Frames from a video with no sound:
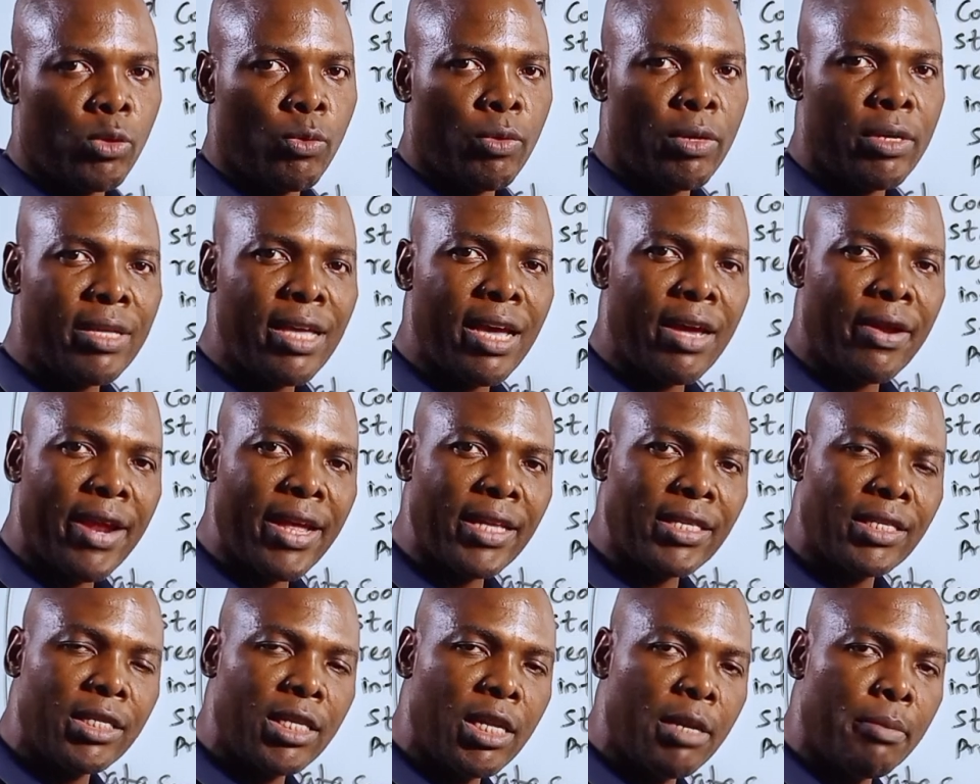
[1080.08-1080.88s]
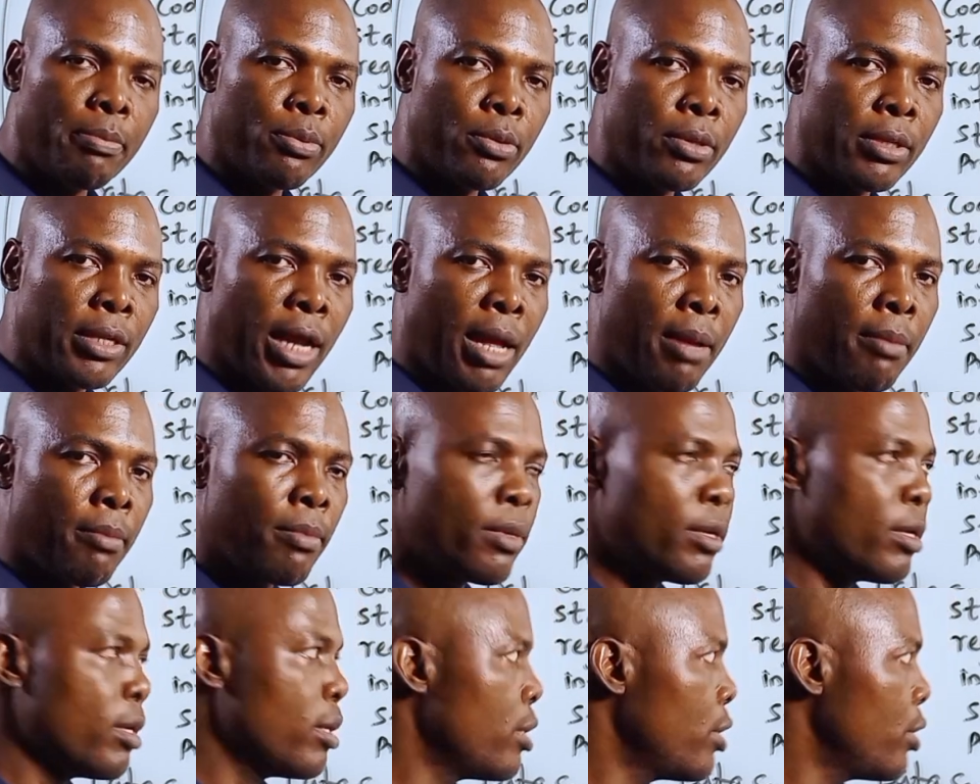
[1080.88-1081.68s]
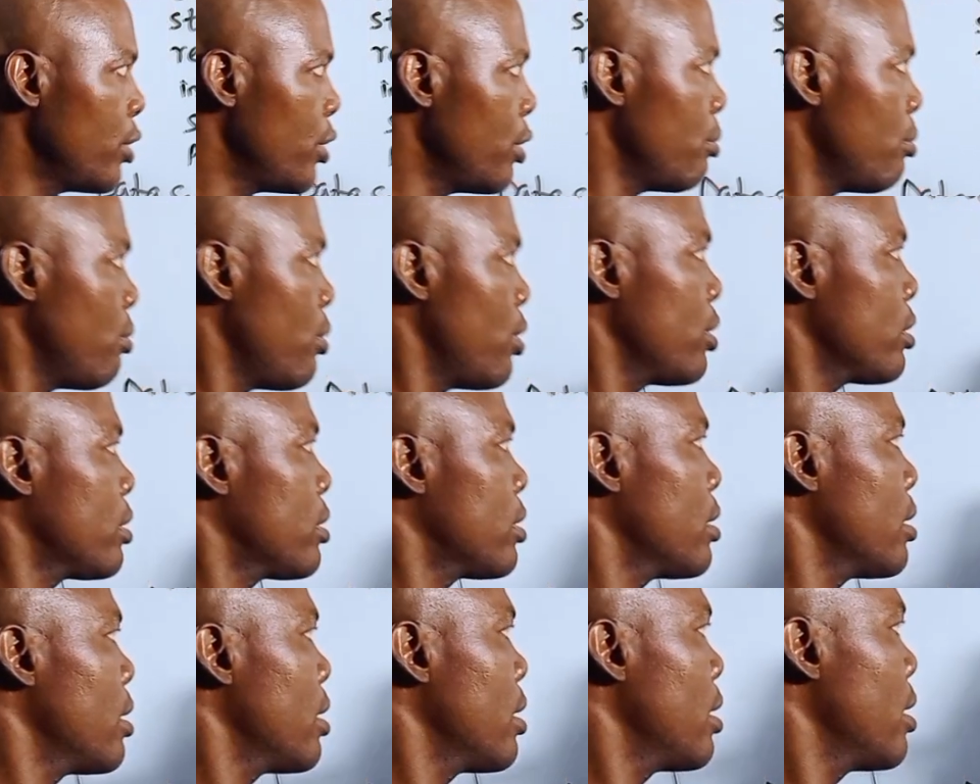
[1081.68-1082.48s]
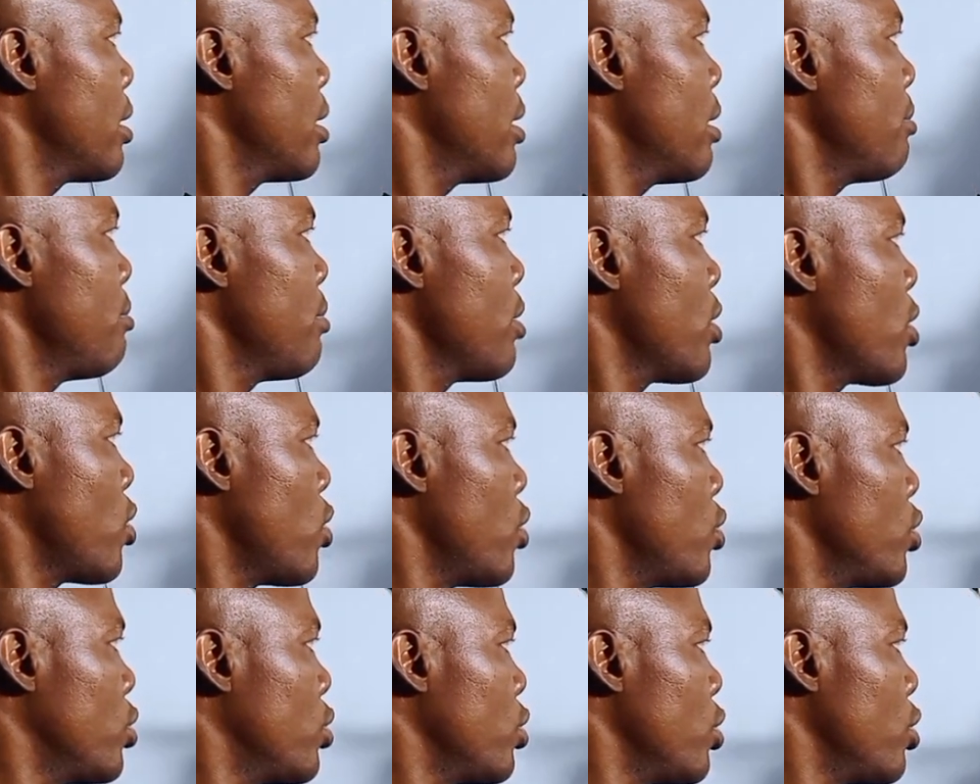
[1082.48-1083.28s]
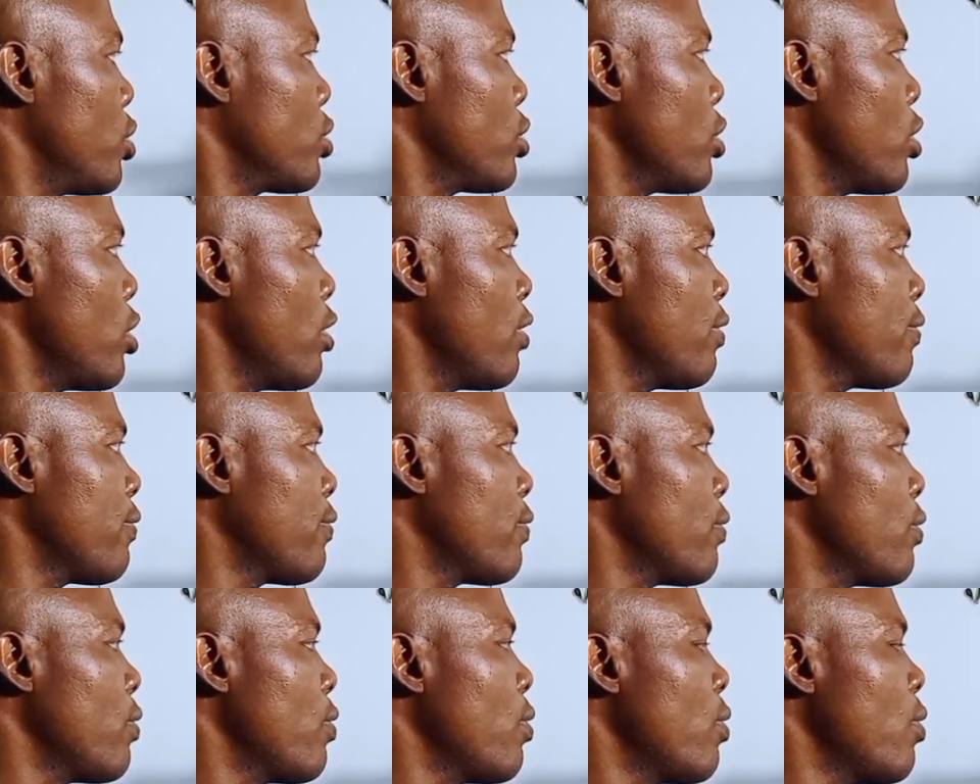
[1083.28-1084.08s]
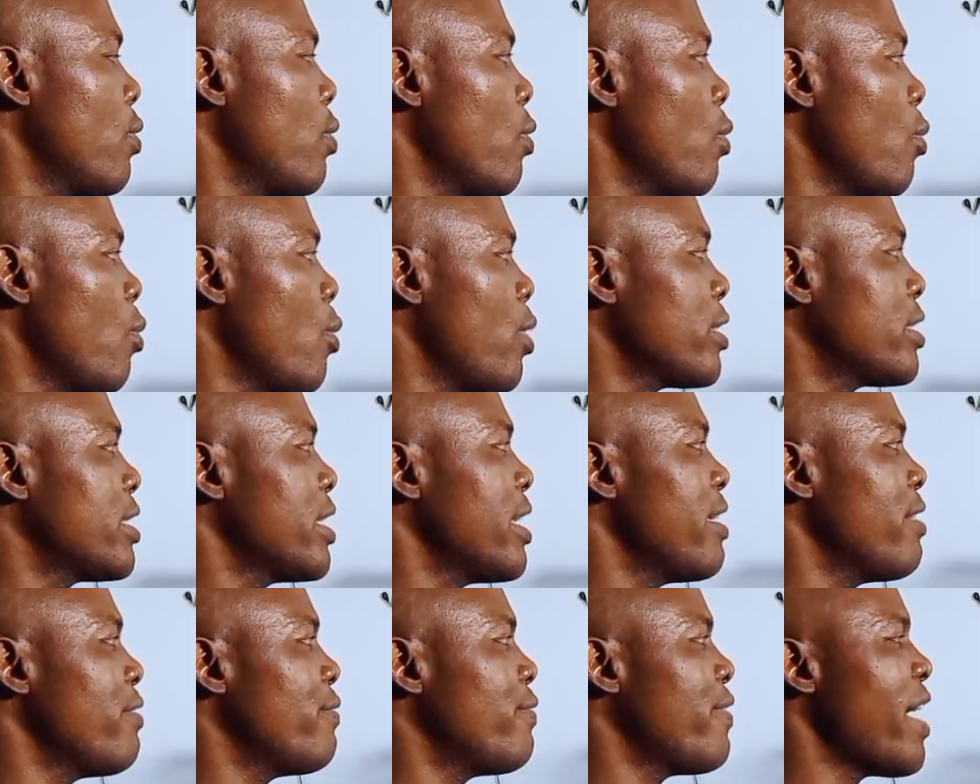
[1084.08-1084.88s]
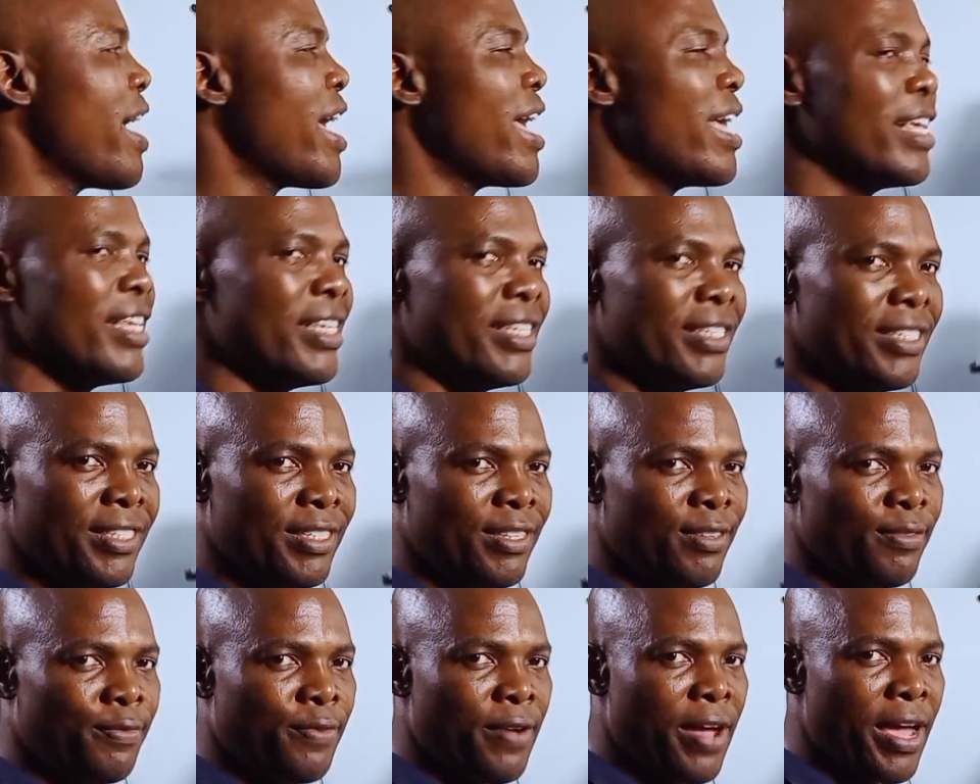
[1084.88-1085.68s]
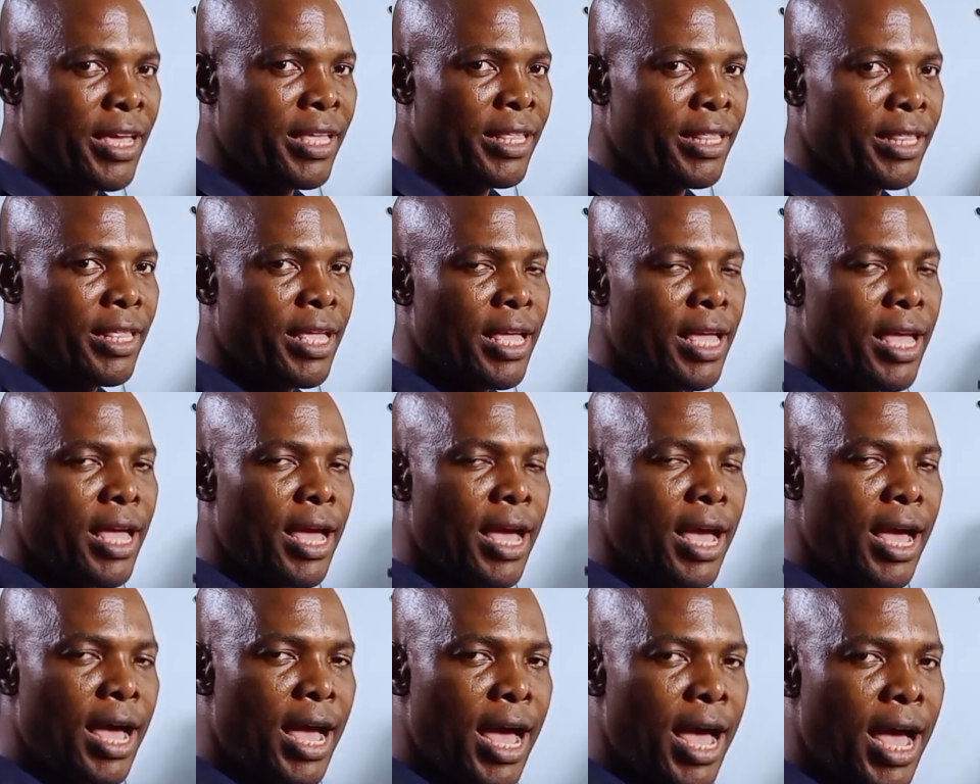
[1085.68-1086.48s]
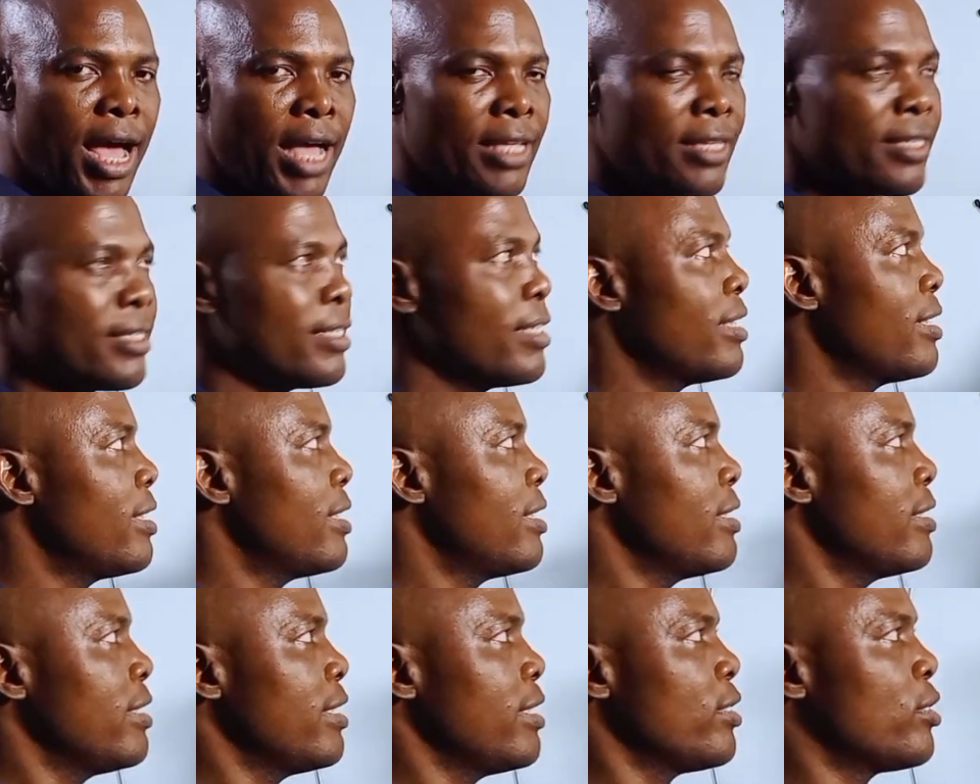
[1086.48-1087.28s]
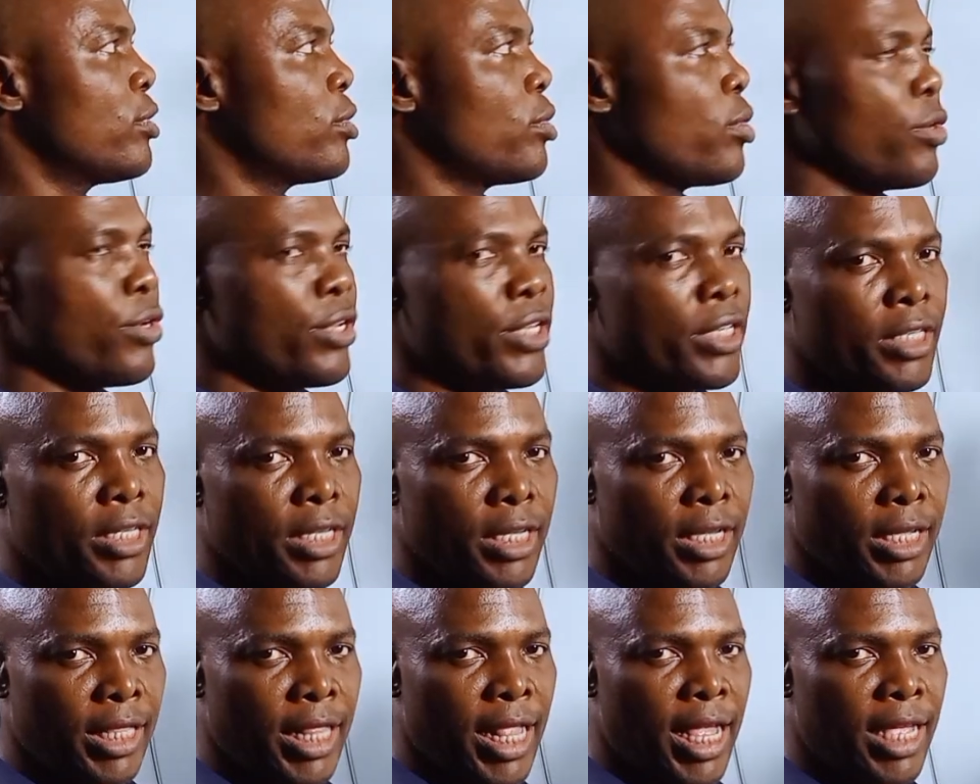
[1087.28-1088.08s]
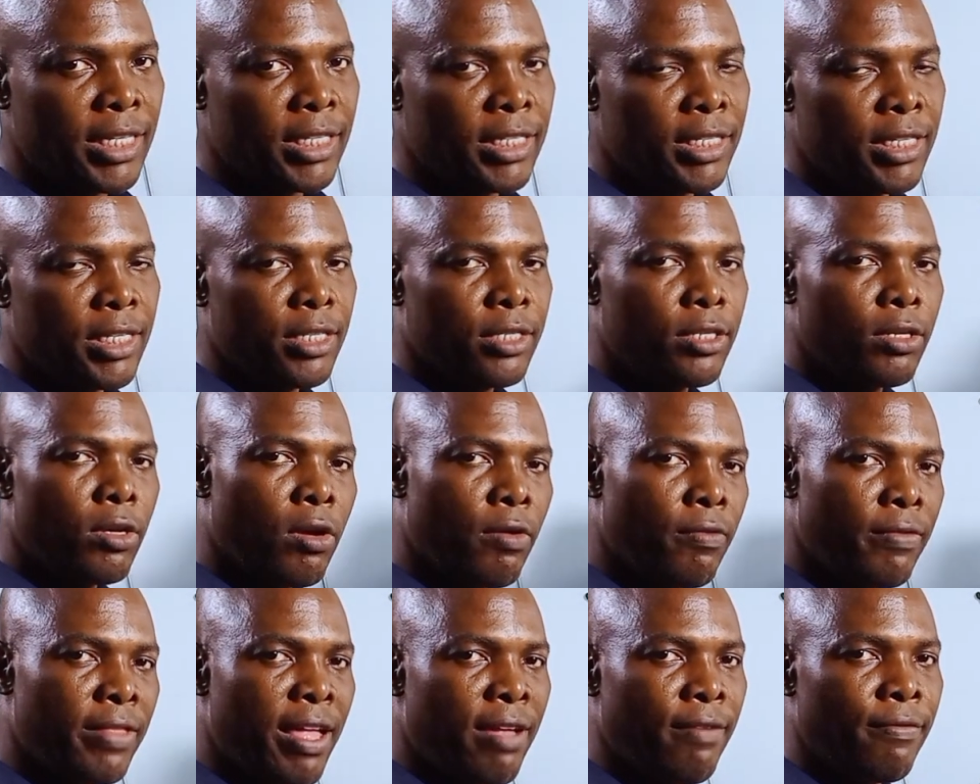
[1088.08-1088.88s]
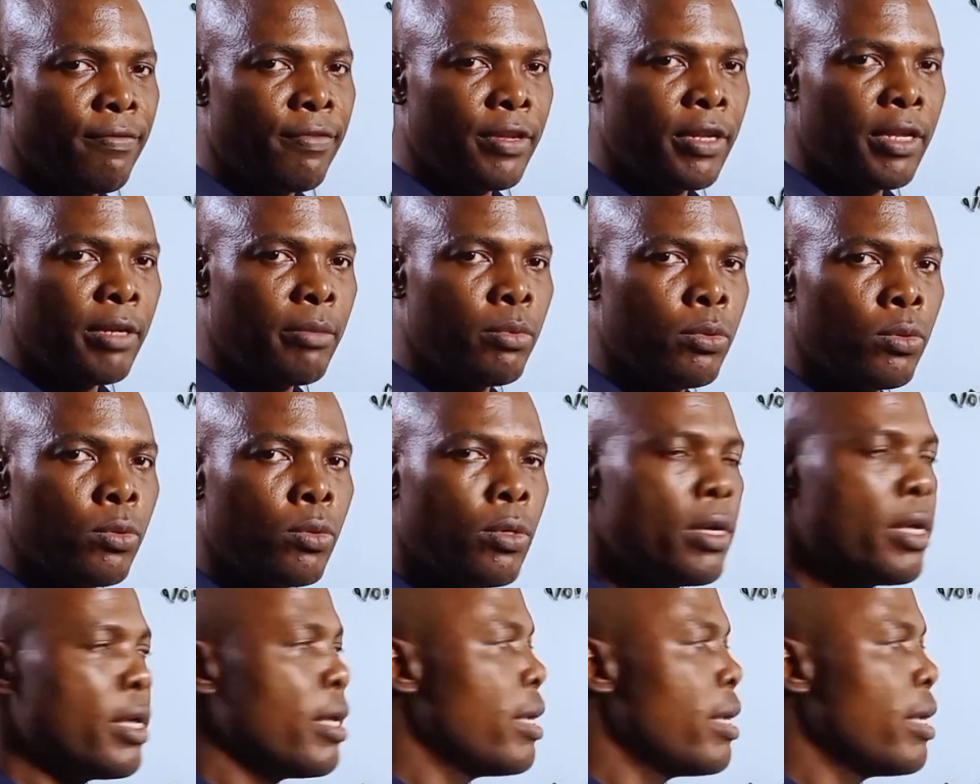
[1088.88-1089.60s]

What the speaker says: So when you are writing a program, you must be conscious of whatever is defined as the storage classes of that variable.